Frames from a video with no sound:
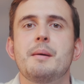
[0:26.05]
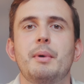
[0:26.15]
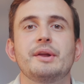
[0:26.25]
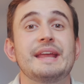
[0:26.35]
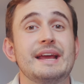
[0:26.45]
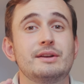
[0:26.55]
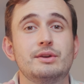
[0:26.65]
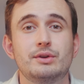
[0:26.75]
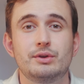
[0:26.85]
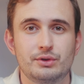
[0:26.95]
but they
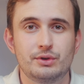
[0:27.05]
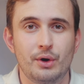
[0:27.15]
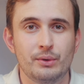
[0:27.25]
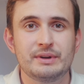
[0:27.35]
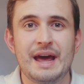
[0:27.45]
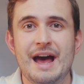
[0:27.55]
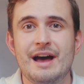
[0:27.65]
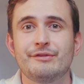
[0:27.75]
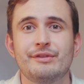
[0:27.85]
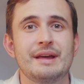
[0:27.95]
don't have